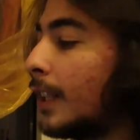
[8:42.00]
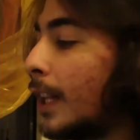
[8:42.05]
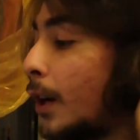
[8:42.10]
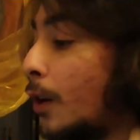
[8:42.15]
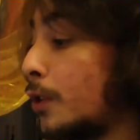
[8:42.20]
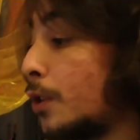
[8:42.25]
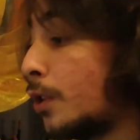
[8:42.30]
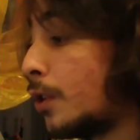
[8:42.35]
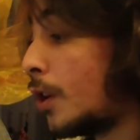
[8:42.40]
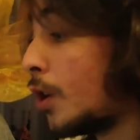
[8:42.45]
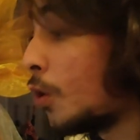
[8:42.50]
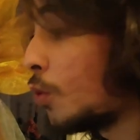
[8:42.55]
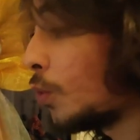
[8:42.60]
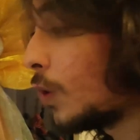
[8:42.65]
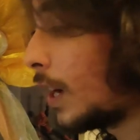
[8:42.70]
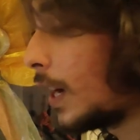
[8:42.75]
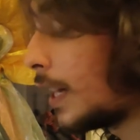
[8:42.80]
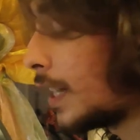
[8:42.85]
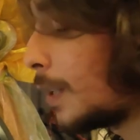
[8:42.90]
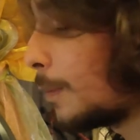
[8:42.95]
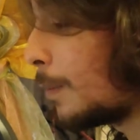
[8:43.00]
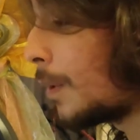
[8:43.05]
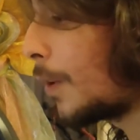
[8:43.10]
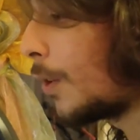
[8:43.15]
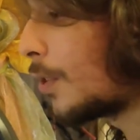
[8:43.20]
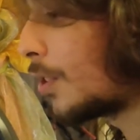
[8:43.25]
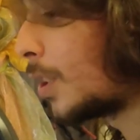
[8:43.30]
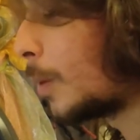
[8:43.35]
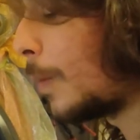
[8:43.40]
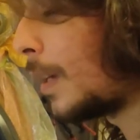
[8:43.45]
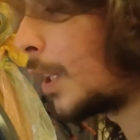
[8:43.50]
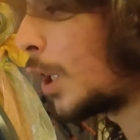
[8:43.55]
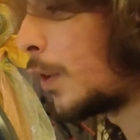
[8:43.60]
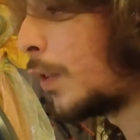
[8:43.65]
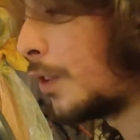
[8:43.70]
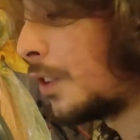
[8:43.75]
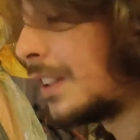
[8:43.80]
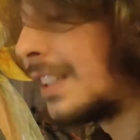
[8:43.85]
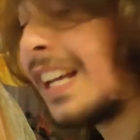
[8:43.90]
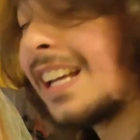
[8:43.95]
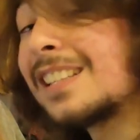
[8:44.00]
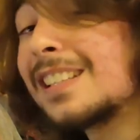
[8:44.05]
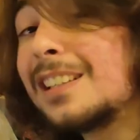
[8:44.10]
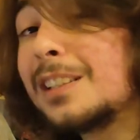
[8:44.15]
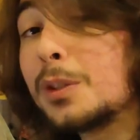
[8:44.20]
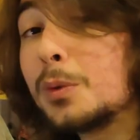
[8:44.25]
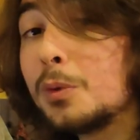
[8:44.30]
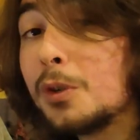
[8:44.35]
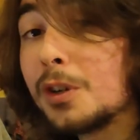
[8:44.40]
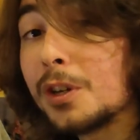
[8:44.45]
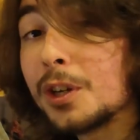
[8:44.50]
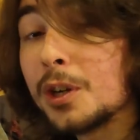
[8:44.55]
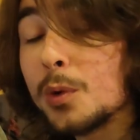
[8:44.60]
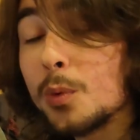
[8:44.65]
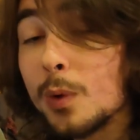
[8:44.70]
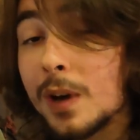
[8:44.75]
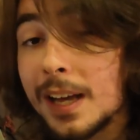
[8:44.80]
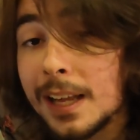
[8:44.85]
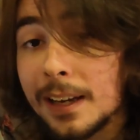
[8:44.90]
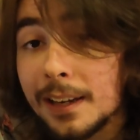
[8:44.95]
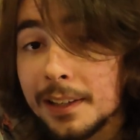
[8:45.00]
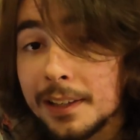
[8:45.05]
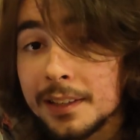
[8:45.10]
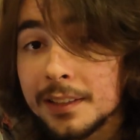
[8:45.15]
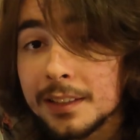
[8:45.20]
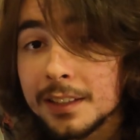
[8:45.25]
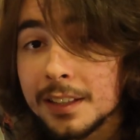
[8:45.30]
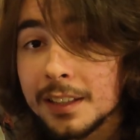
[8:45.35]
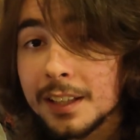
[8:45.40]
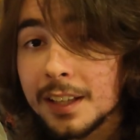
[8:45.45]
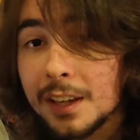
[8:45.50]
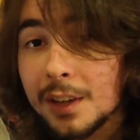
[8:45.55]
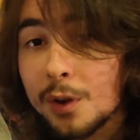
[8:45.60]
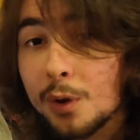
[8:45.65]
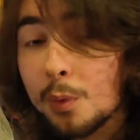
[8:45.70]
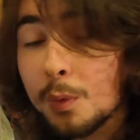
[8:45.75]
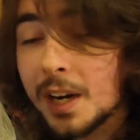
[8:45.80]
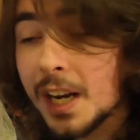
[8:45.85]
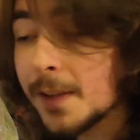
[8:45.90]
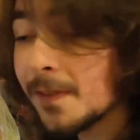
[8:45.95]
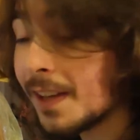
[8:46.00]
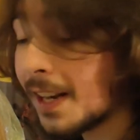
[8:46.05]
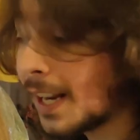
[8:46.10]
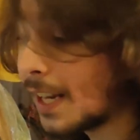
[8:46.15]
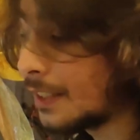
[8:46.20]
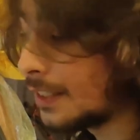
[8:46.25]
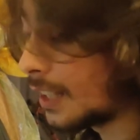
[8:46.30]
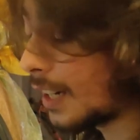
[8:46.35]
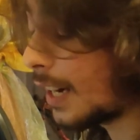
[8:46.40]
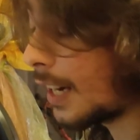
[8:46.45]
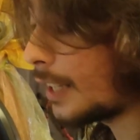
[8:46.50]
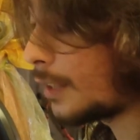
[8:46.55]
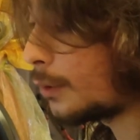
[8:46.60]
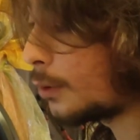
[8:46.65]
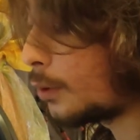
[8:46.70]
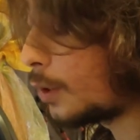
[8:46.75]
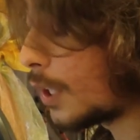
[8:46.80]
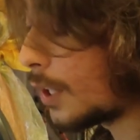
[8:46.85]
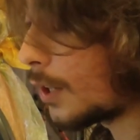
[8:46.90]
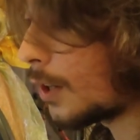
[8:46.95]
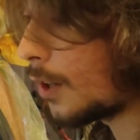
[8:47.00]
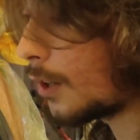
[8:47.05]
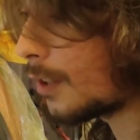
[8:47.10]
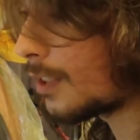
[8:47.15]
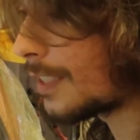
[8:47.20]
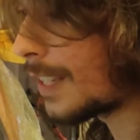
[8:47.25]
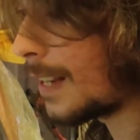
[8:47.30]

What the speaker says: now you know why, because the microphone doesn't work well. Whenever I try to record